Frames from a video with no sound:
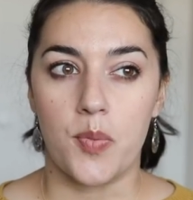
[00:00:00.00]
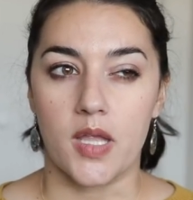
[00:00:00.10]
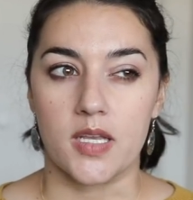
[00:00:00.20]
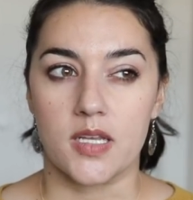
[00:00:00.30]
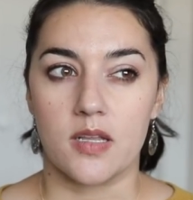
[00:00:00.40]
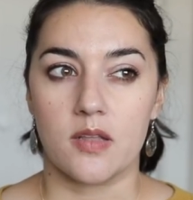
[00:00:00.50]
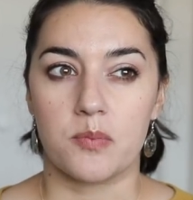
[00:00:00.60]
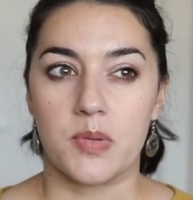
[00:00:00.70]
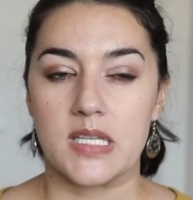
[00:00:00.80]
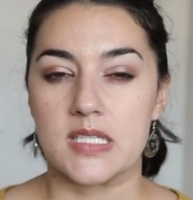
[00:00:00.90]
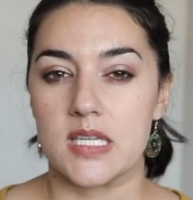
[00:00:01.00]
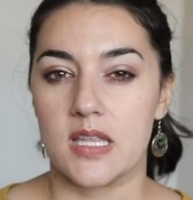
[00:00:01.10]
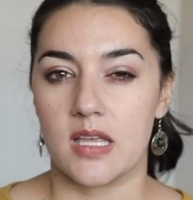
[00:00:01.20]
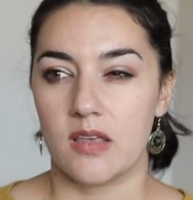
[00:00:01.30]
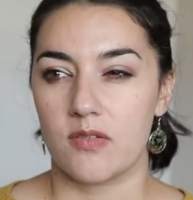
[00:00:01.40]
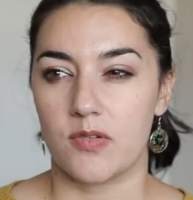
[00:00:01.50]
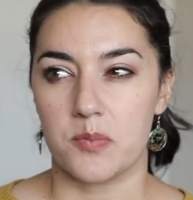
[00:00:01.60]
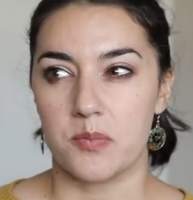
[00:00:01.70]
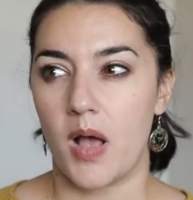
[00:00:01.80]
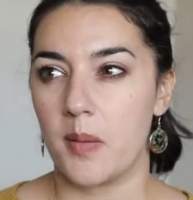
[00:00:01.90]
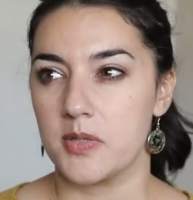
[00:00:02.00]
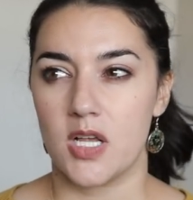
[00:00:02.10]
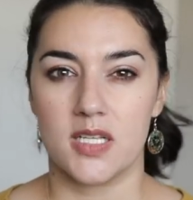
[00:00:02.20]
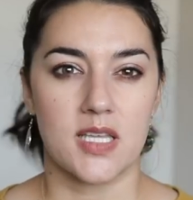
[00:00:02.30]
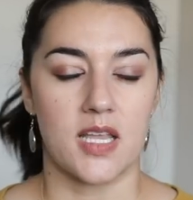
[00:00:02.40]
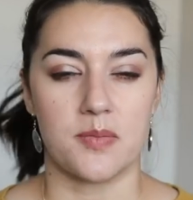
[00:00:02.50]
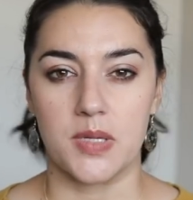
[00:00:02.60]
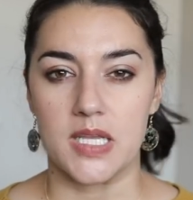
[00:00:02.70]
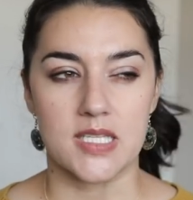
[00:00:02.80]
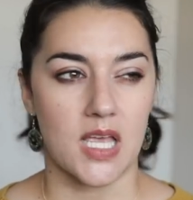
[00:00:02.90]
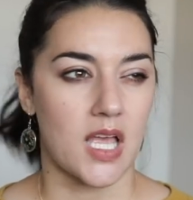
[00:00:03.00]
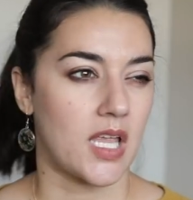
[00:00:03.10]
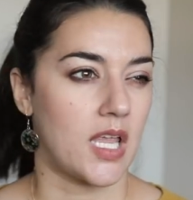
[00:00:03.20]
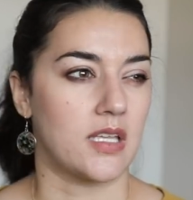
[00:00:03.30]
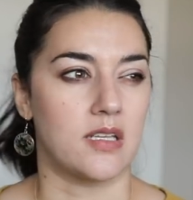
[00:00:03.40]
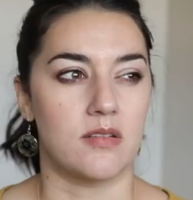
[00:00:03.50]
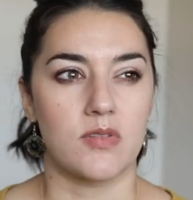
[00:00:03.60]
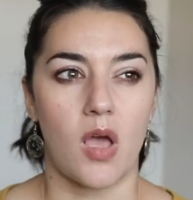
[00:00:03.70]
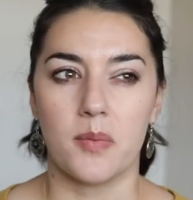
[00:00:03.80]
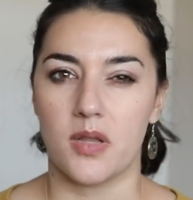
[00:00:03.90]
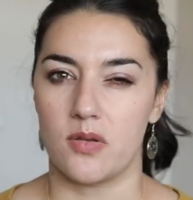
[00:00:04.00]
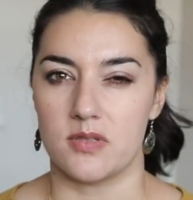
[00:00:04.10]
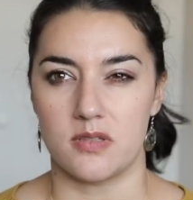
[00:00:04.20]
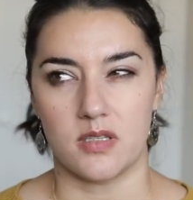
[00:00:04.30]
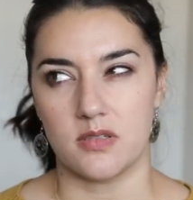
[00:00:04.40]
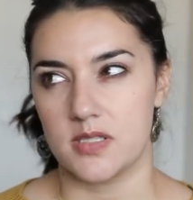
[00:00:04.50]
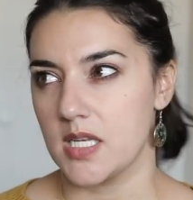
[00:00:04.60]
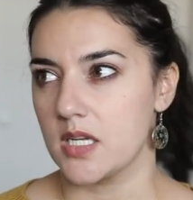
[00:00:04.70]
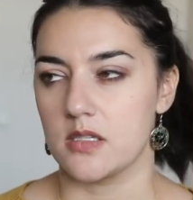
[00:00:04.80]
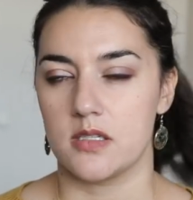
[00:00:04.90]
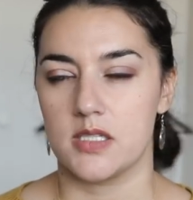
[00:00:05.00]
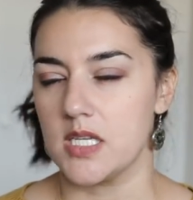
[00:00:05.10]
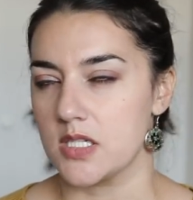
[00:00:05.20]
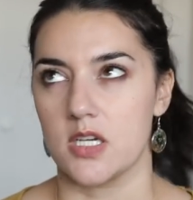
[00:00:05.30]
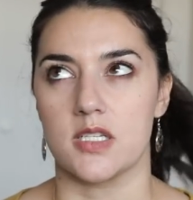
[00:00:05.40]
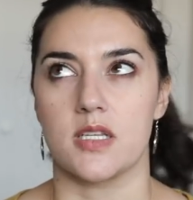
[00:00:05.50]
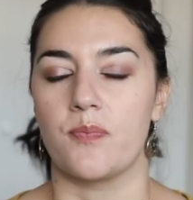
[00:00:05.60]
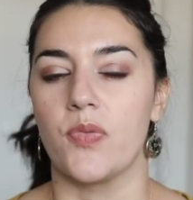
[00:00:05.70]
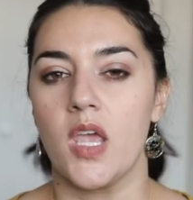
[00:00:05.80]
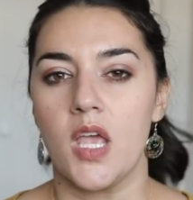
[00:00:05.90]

but pizza like from Papa John's and Pizza Hut and Domino's and Little Caesars and